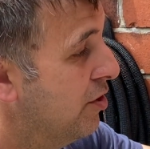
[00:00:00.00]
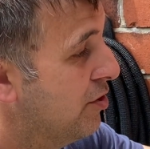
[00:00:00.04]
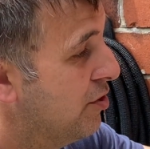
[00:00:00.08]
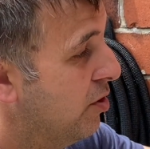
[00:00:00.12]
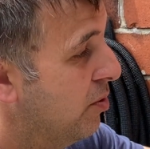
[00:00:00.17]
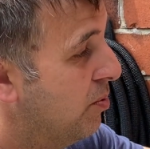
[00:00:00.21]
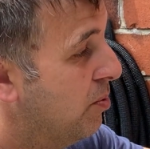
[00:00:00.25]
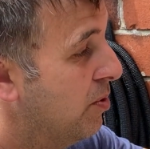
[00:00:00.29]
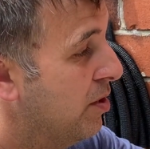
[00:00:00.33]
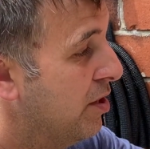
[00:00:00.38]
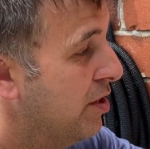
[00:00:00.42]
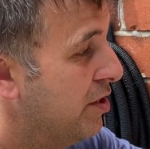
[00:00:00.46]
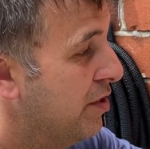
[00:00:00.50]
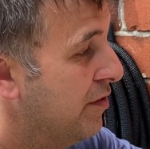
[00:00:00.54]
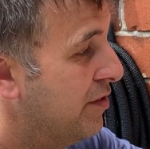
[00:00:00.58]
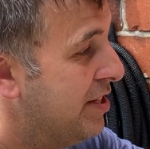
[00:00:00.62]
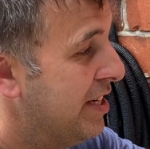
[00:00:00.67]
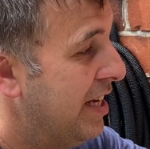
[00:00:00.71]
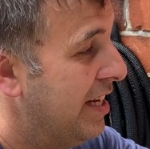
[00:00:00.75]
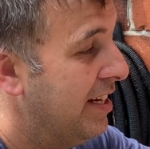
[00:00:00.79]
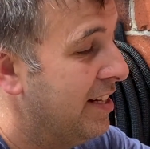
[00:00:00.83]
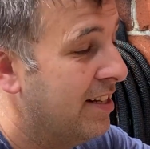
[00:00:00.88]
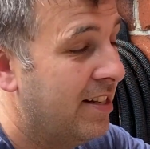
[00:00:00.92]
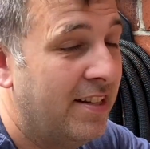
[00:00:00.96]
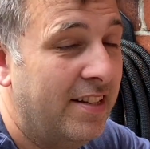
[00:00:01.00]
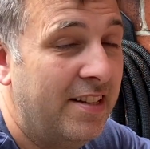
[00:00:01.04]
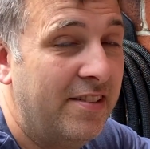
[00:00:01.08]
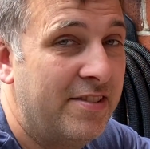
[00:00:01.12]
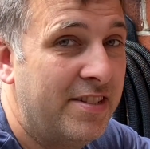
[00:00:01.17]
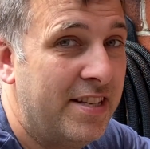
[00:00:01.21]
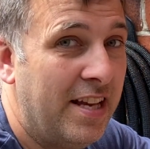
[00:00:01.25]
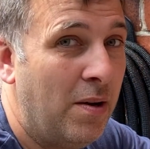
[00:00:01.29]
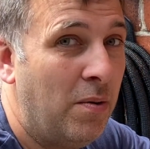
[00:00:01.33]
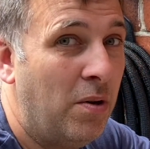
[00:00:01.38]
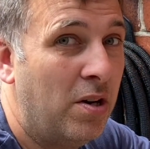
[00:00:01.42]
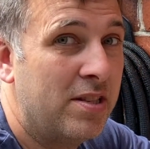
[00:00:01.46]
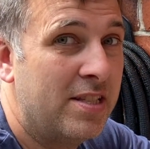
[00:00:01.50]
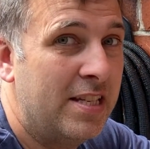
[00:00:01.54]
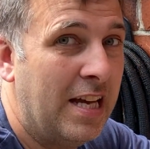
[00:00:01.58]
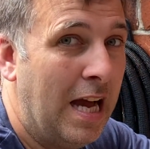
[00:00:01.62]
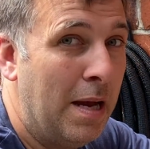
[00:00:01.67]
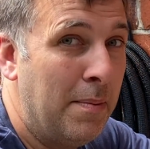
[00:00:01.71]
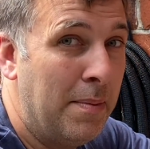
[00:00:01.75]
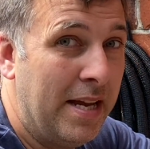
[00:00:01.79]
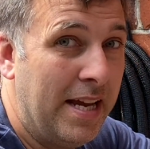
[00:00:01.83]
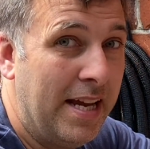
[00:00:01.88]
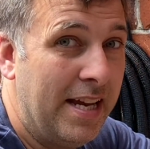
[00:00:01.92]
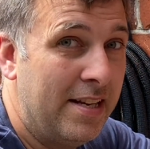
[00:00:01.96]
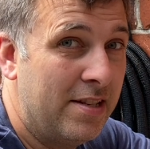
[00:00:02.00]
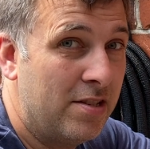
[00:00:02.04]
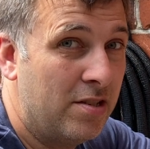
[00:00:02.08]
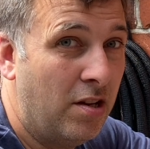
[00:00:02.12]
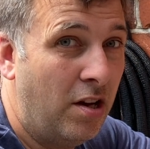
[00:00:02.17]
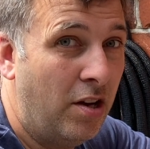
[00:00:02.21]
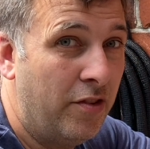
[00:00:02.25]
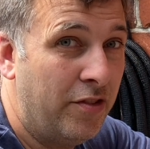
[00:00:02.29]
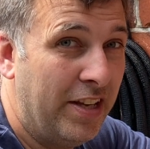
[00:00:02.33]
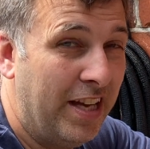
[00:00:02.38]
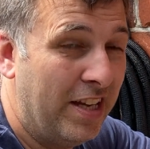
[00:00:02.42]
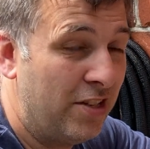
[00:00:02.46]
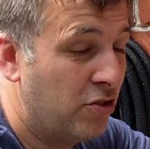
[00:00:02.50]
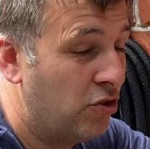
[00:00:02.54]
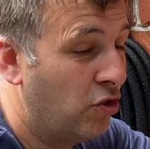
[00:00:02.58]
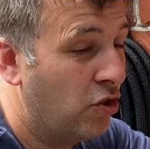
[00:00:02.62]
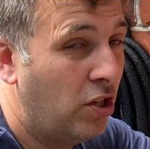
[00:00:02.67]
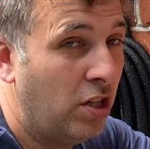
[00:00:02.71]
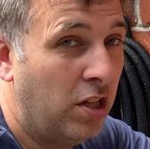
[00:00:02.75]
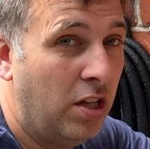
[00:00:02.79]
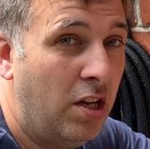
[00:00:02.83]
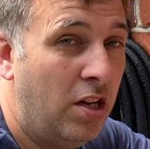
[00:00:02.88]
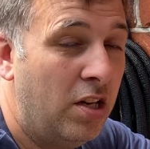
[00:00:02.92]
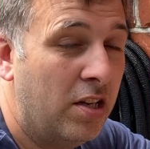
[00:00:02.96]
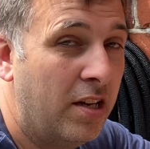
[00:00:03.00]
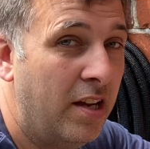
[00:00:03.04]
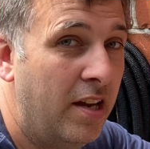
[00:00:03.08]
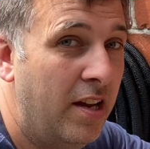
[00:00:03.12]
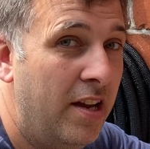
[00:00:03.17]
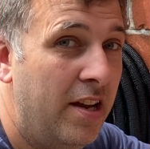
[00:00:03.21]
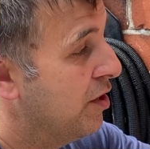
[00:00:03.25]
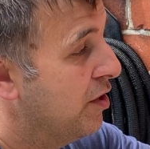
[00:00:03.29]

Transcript: So you've set what time it is on the actual clock.